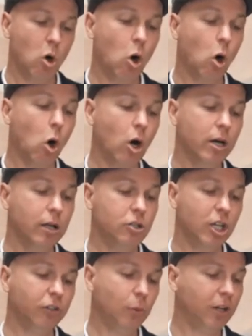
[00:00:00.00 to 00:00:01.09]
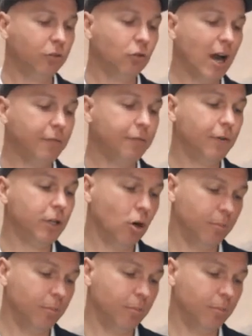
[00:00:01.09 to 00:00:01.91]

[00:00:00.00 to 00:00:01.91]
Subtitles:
or just what is right for your